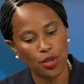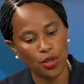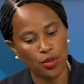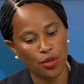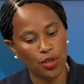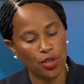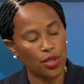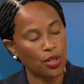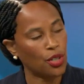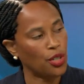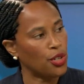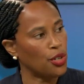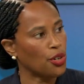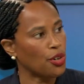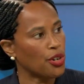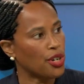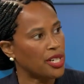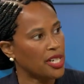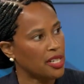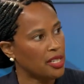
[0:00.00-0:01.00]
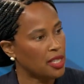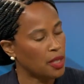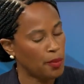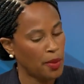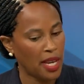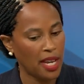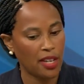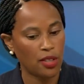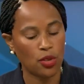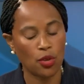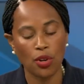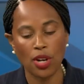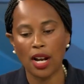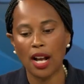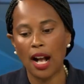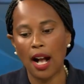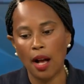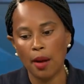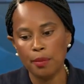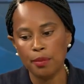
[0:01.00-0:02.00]
to the security space or it
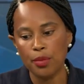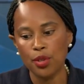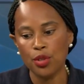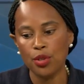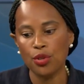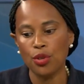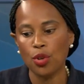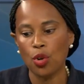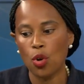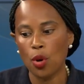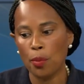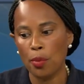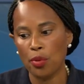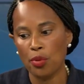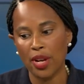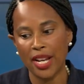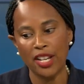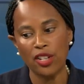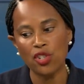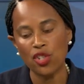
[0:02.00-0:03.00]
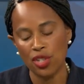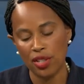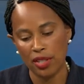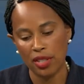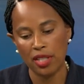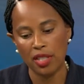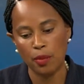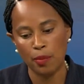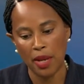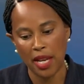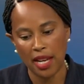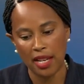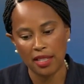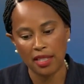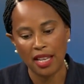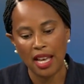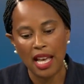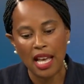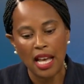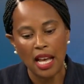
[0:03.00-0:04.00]
comes to the corporation
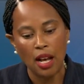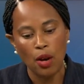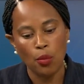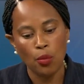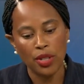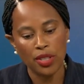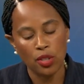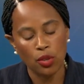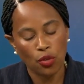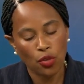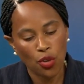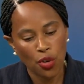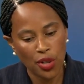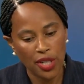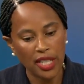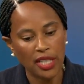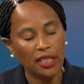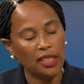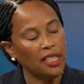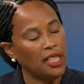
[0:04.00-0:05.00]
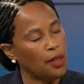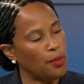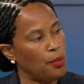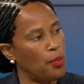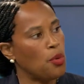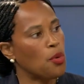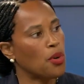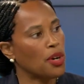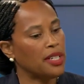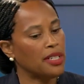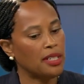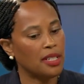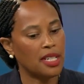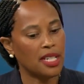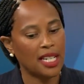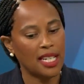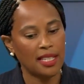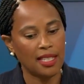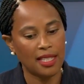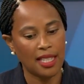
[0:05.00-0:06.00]
space, what's critically important
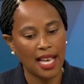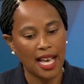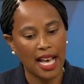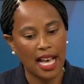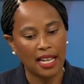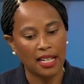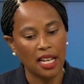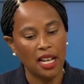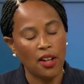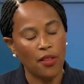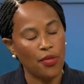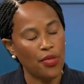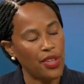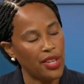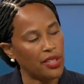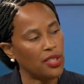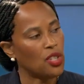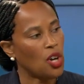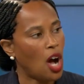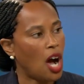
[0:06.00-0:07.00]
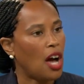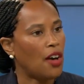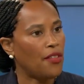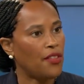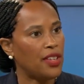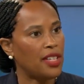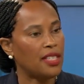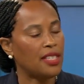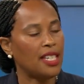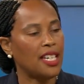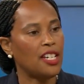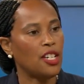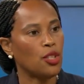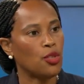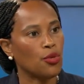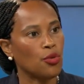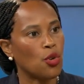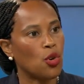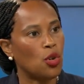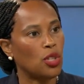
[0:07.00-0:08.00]
is that this office, in
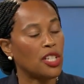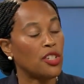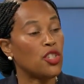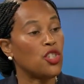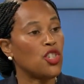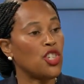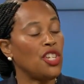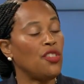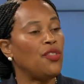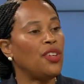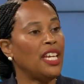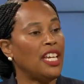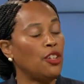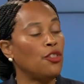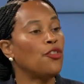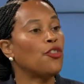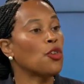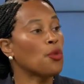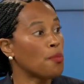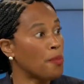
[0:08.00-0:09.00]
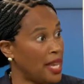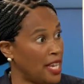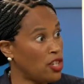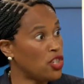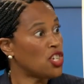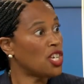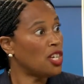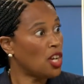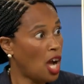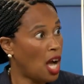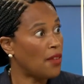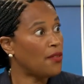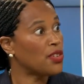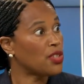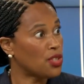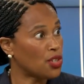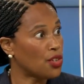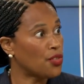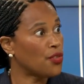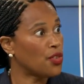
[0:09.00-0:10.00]
its role as Chief Information
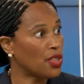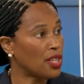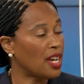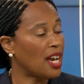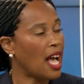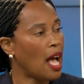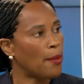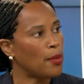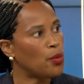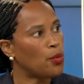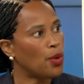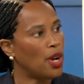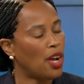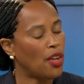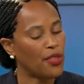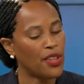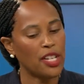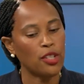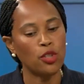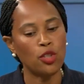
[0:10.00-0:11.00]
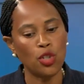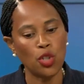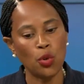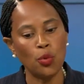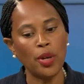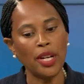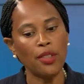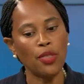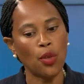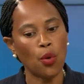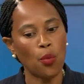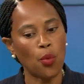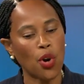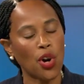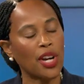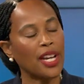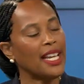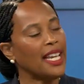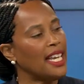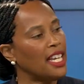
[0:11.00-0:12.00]
Officer for the Commonwealth, is doing the
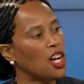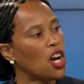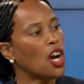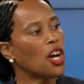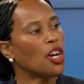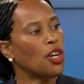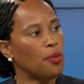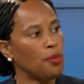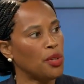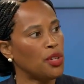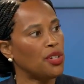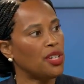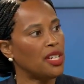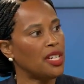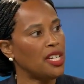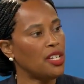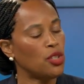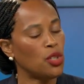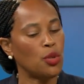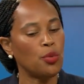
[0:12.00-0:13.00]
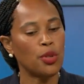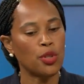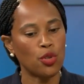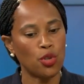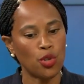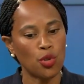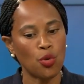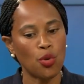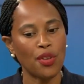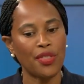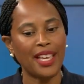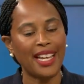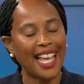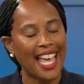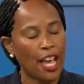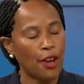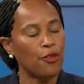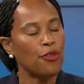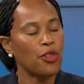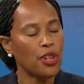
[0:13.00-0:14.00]
work in our communities to ensure that
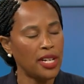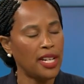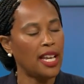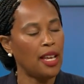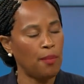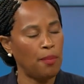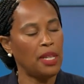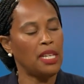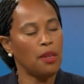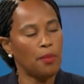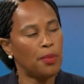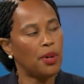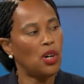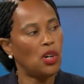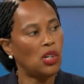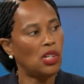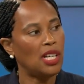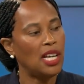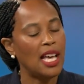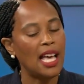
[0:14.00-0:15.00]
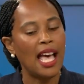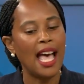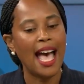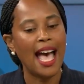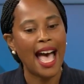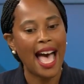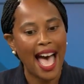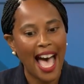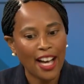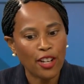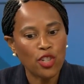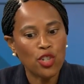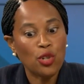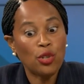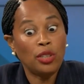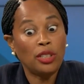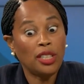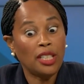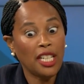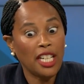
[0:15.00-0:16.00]
everyday people
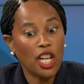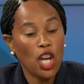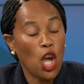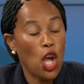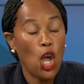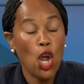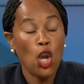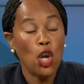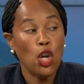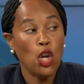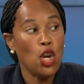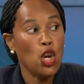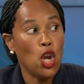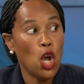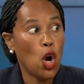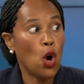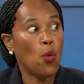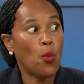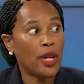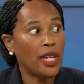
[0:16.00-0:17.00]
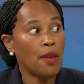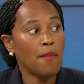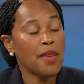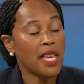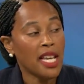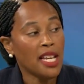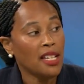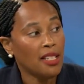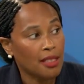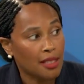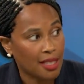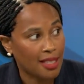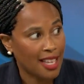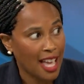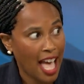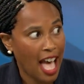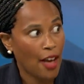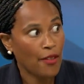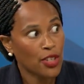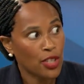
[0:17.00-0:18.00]
actually know what it means mm-hmm. to
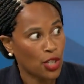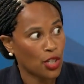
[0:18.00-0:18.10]
have a